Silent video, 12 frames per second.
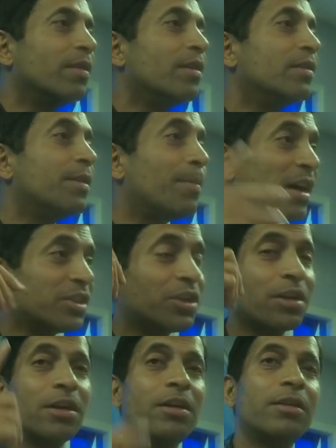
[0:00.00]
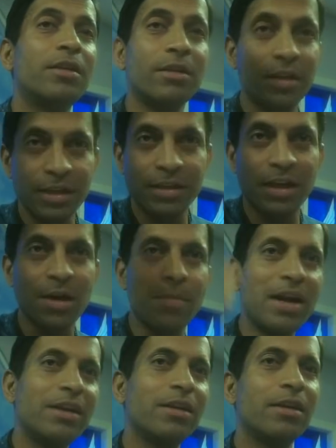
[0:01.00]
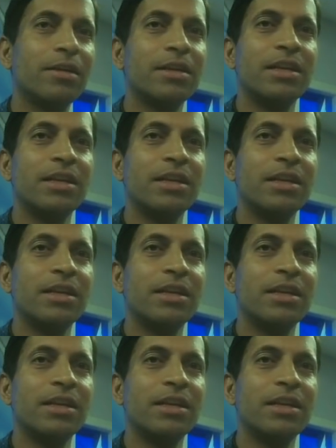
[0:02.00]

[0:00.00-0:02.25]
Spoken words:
The master herder is the commander.